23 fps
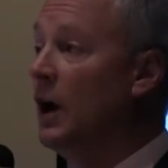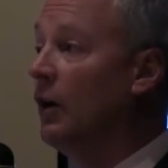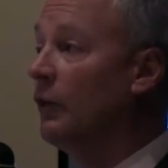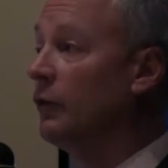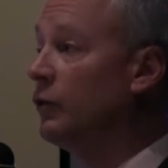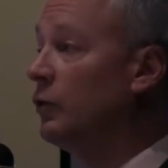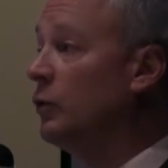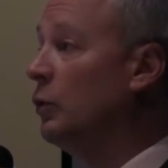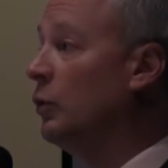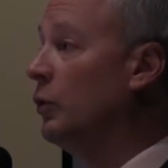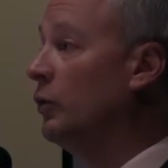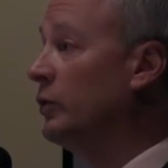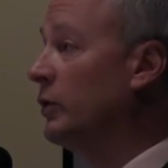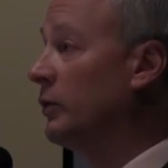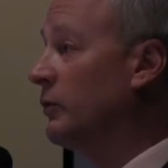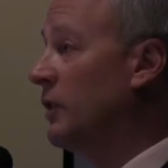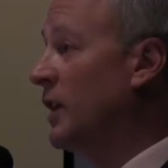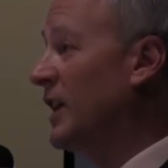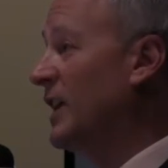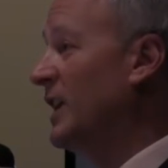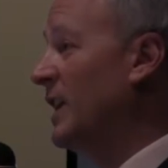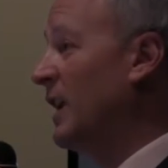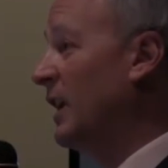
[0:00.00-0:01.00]
of schools that
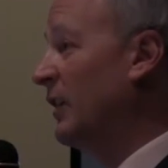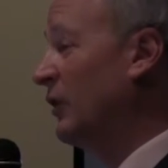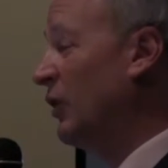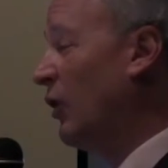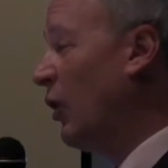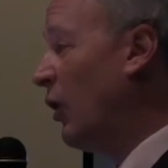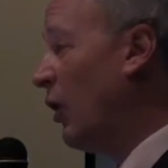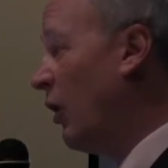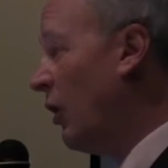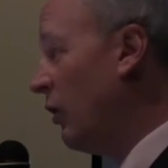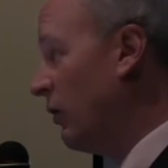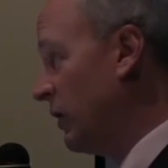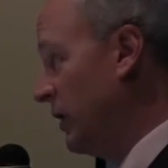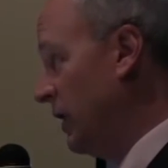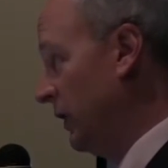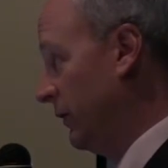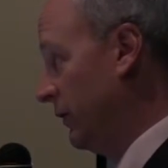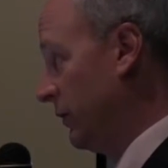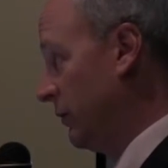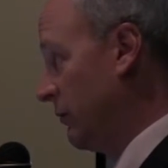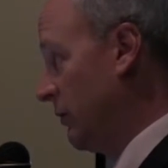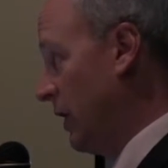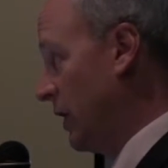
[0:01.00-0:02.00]
recognize all
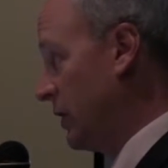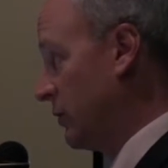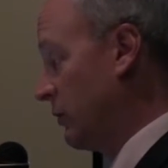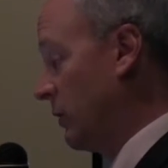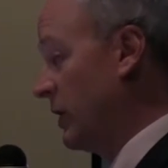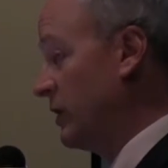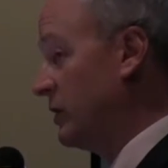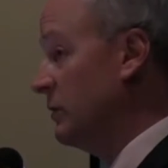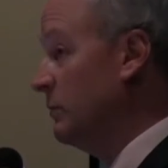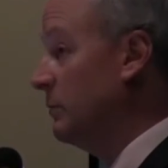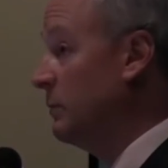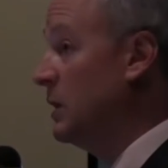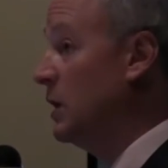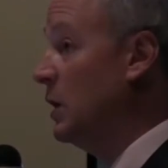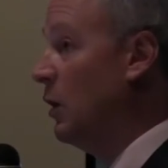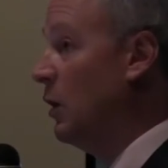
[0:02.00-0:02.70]
kids at graduation